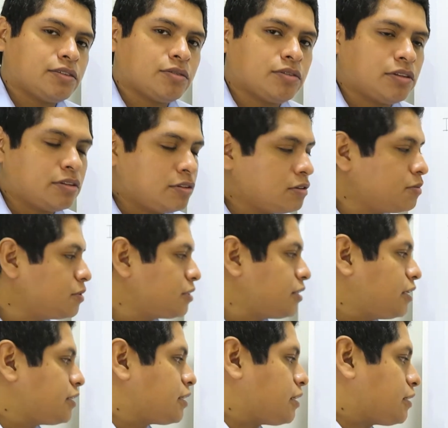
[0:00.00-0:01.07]
so the
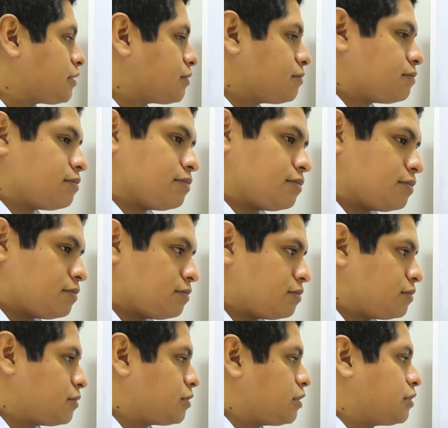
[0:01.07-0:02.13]
nervousness
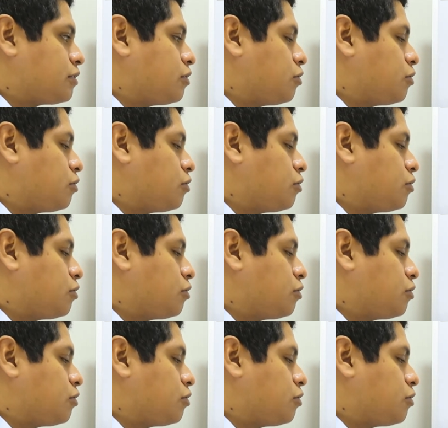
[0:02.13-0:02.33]
has